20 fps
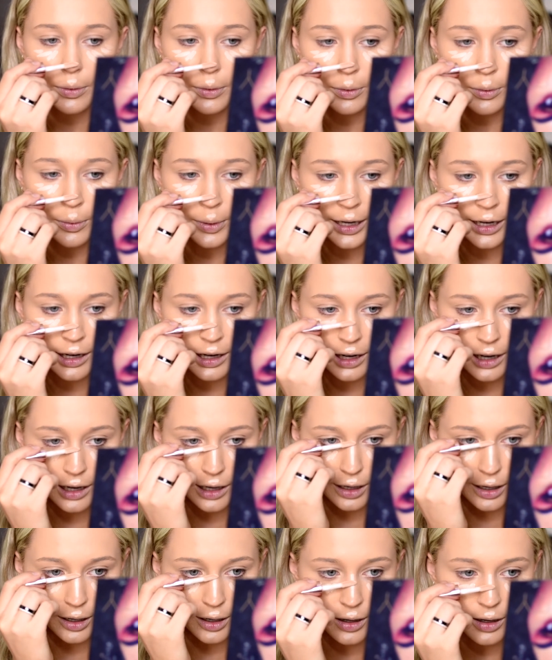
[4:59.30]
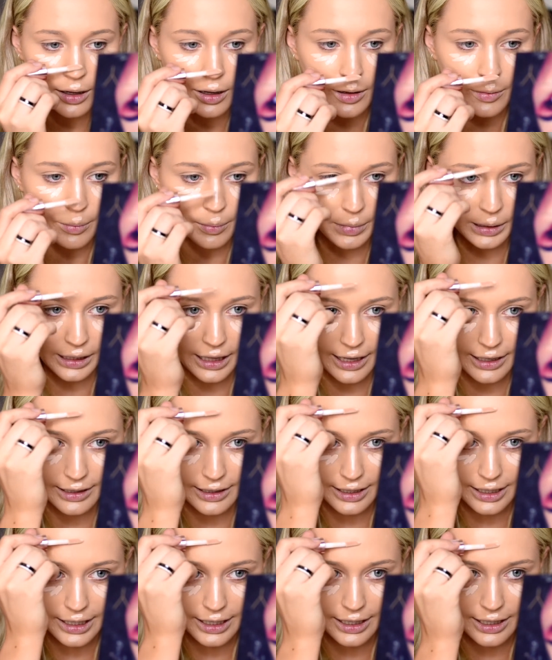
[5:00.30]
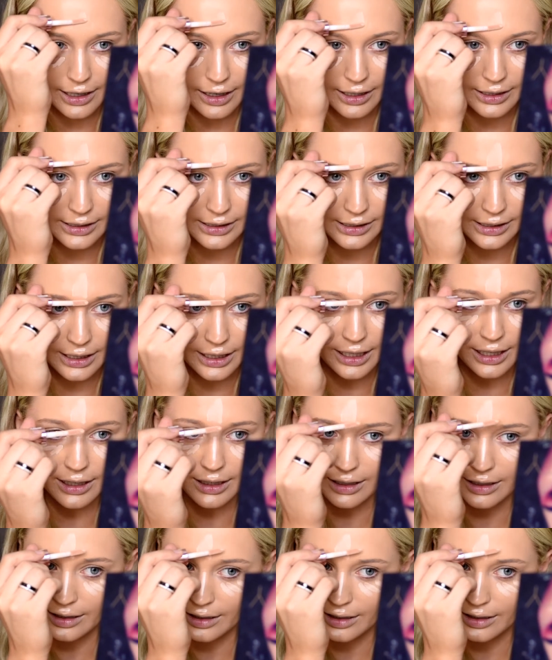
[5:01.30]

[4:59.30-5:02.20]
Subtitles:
we can blend it in nicely.